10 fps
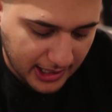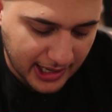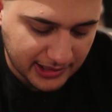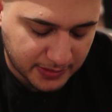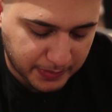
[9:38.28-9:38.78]

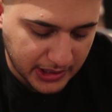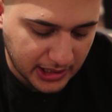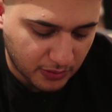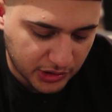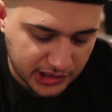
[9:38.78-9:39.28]
SP,
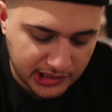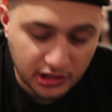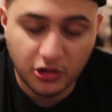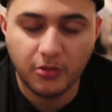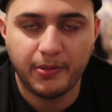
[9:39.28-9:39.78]
which is
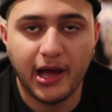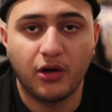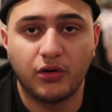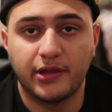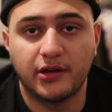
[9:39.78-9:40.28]
silicone
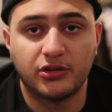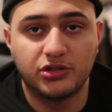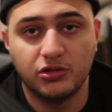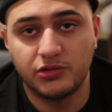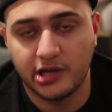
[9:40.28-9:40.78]
power, and then a
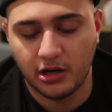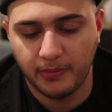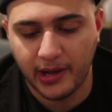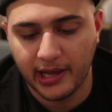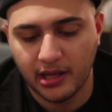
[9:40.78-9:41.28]
2
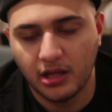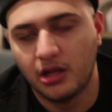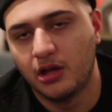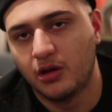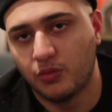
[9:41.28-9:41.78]
terabyte,
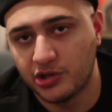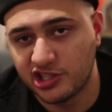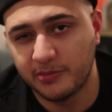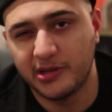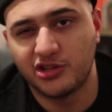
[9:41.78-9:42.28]
which is
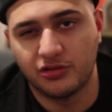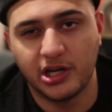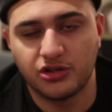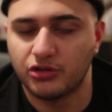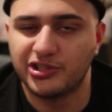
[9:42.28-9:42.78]
going to be a
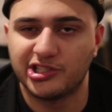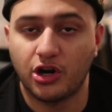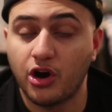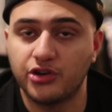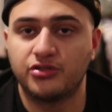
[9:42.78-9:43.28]
traditional just
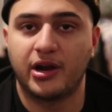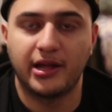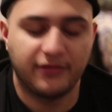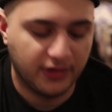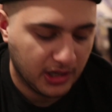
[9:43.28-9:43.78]
hard
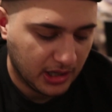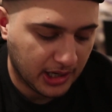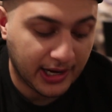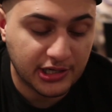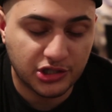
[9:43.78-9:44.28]
drive,
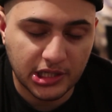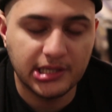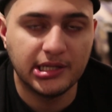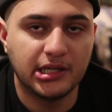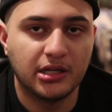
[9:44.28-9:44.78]
an
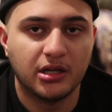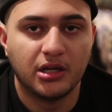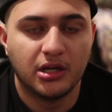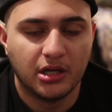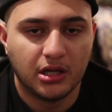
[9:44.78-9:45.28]
HDD,
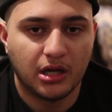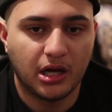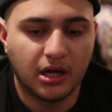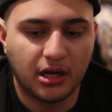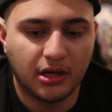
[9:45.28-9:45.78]

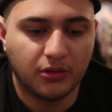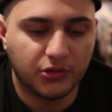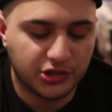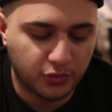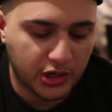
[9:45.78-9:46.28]

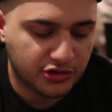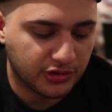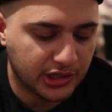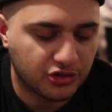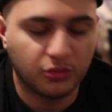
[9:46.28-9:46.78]
which is Western
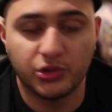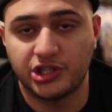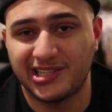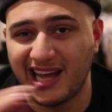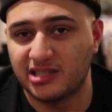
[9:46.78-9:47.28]
Digital, which
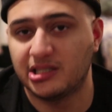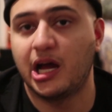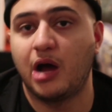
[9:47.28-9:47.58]
is actually